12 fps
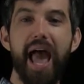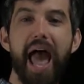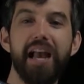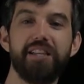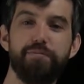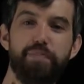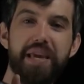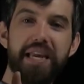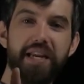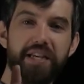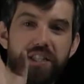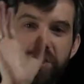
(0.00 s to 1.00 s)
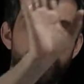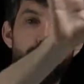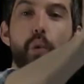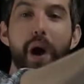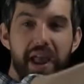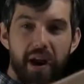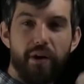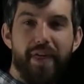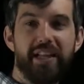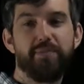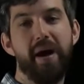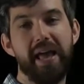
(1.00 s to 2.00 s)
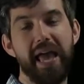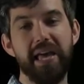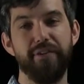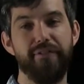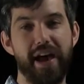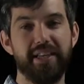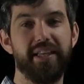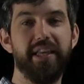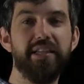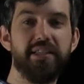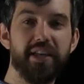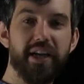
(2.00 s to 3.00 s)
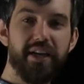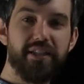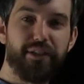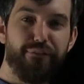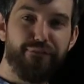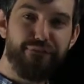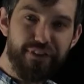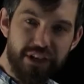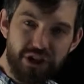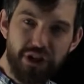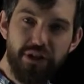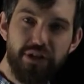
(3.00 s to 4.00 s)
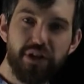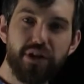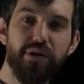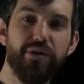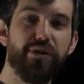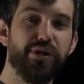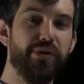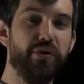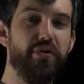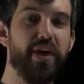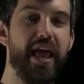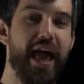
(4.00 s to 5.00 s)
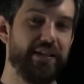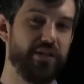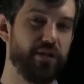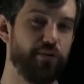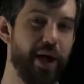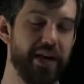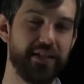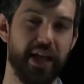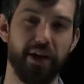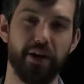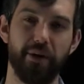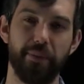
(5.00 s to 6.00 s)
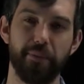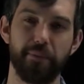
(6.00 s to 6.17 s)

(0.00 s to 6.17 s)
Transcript: X being a square, that's my A of X, is sufficient to conclude that X is a rectangle.